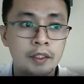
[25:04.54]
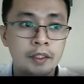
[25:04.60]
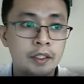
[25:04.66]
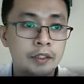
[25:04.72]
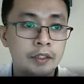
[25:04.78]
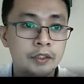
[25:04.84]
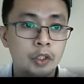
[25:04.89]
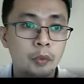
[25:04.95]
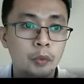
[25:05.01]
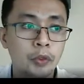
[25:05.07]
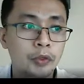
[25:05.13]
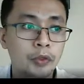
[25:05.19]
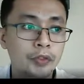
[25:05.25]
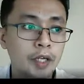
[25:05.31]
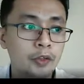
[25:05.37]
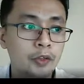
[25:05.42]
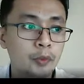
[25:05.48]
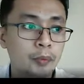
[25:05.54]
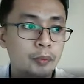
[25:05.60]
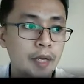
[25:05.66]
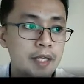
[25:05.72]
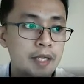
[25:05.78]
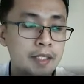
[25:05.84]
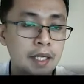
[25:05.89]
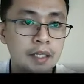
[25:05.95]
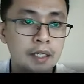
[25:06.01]
So when you try to press
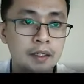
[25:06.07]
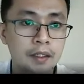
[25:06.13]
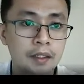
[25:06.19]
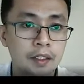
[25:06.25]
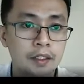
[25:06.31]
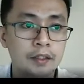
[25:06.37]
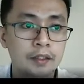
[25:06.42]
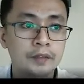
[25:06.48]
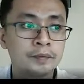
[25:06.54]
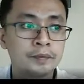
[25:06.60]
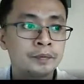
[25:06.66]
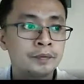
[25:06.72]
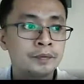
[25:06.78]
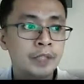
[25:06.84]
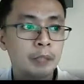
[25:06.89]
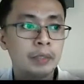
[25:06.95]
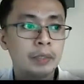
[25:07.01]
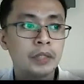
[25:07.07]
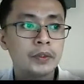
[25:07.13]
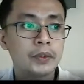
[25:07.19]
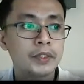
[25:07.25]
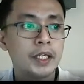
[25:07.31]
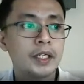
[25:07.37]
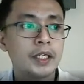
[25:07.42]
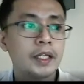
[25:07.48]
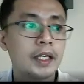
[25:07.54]
enter, mean to say
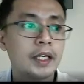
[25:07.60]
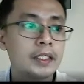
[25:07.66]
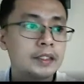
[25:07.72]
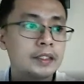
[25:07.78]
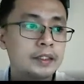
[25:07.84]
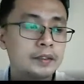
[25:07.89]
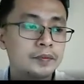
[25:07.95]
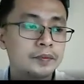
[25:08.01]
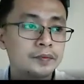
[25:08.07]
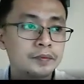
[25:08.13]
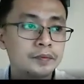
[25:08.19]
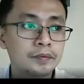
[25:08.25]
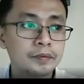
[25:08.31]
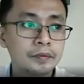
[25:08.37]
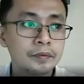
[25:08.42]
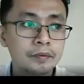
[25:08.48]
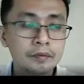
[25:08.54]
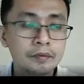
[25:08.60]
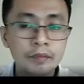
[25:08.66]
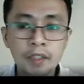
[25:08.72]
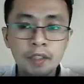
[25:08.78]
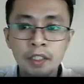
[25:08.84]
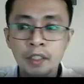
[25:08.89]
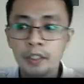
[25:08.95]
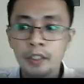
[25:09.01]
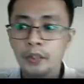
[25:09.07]
class,
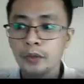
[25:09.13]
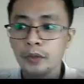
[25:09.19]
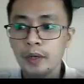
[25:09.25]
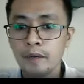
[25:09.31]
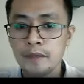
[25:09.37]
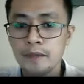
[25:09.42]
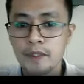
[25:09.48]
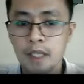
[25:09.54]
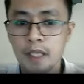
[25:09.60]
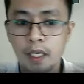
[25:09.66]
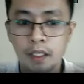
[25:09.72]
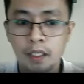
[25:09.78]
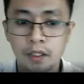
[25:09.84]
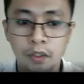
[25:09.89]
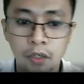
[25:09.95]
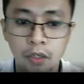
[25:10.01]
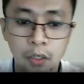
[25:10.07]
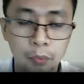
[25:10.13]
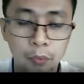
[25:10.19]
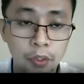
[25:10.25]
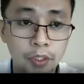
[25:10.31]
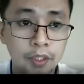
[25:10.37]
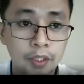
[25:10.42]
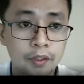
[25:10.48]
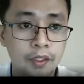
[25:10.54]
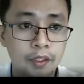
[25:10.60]
you have set your
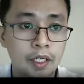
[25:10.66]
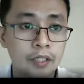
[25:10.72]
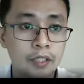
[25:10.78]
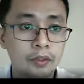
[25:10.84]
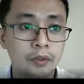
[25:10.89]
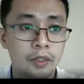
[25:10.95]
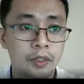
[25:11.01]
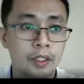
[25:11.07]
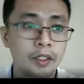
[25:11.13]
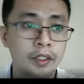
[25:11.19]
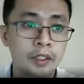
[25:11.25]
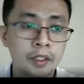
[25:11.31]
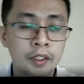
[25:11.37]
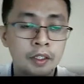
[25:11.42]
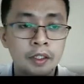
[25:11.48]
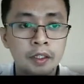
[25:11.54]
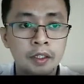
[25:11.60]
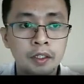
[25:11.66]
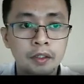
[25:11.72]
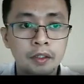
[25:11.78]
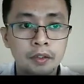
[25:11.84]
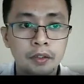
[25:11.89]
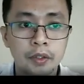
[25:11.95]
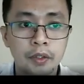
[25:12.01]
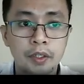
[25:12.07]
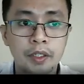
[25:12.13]
working directory to
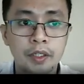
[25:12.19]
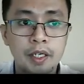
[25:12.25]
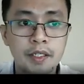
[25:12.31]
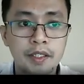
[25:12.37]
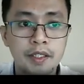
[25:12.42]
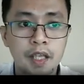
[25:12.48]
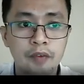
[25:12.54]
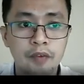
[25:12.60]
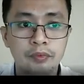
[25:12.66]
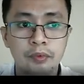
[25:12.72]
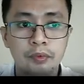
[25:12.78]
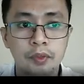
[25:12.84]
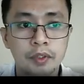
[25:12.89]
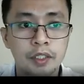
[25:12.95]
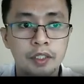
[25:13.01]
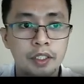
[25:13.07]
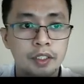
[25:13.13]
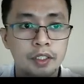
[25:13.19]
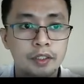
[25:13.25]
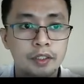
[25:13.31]
your desktop folder.